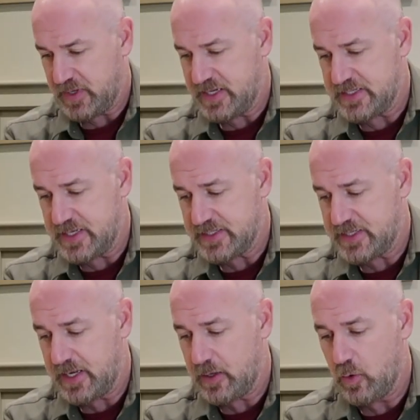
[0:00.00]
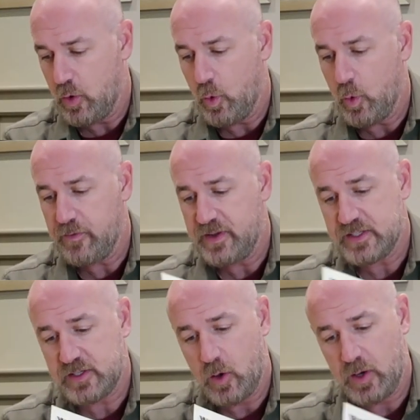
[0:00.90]
He's listing all of
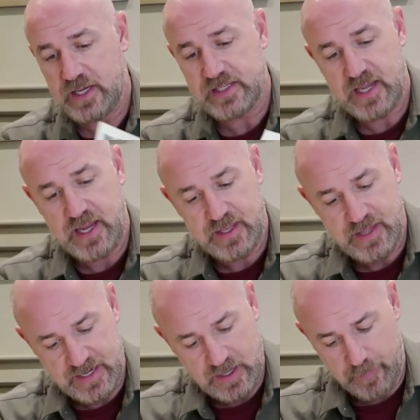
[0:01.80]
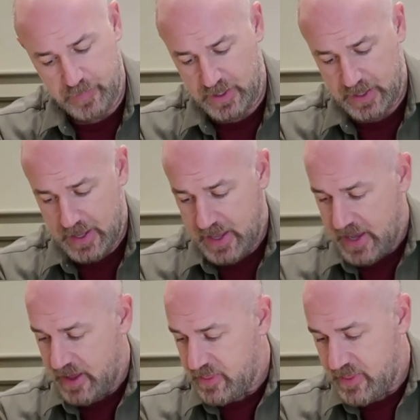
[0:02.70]
his colleagues in that company,
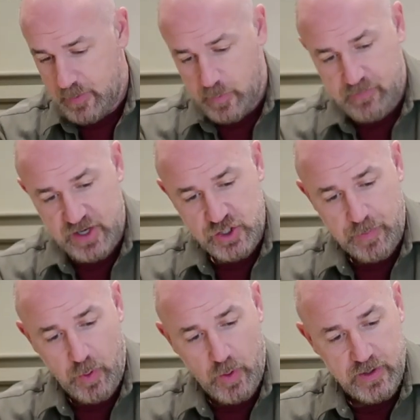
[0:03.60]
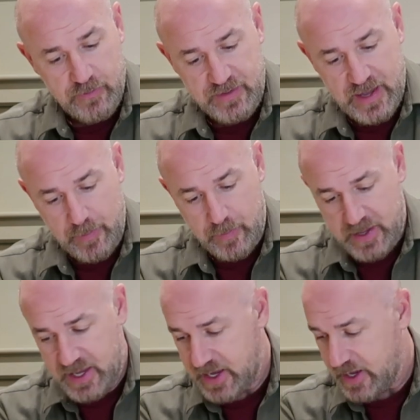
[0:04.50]
and then we reach the point of the album
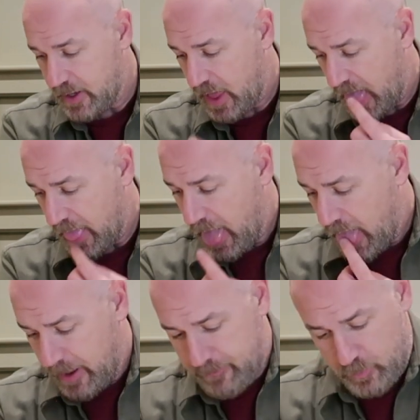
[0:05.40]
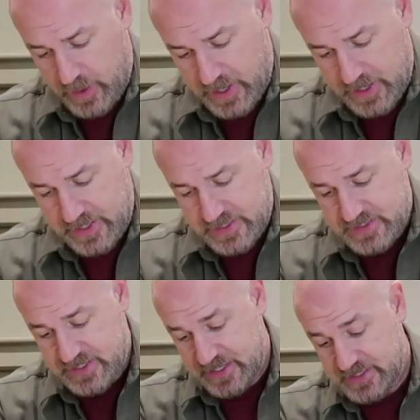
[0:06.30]
here where it
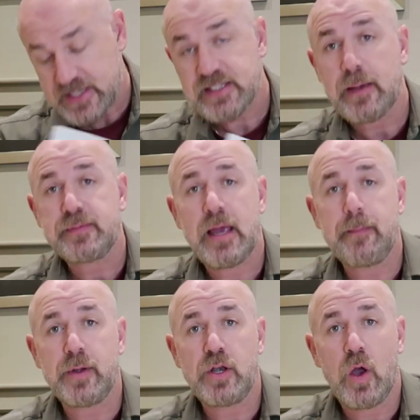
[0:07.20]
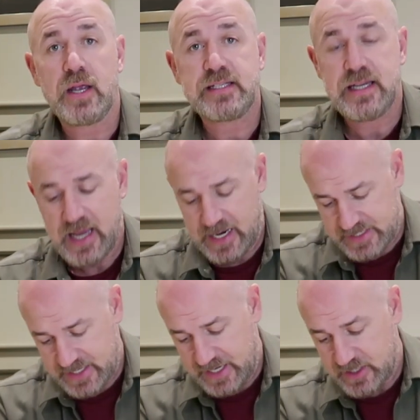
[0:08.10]
says September
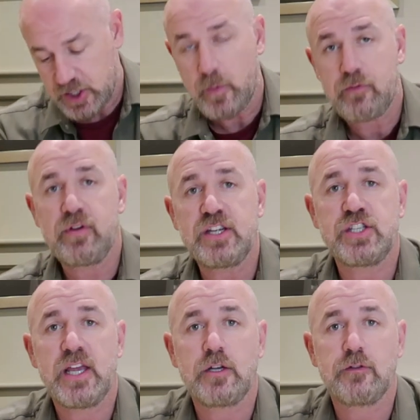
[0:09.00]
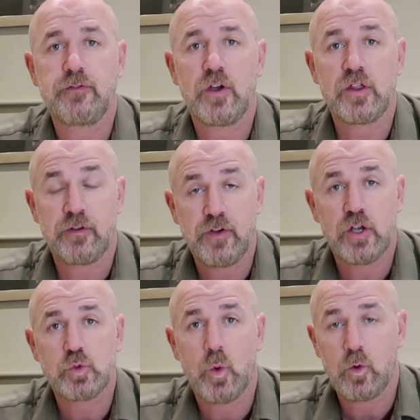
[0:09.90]
1918. So we've reached the end of the
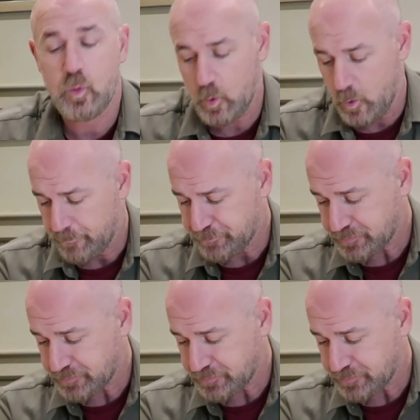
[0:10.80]
First World War,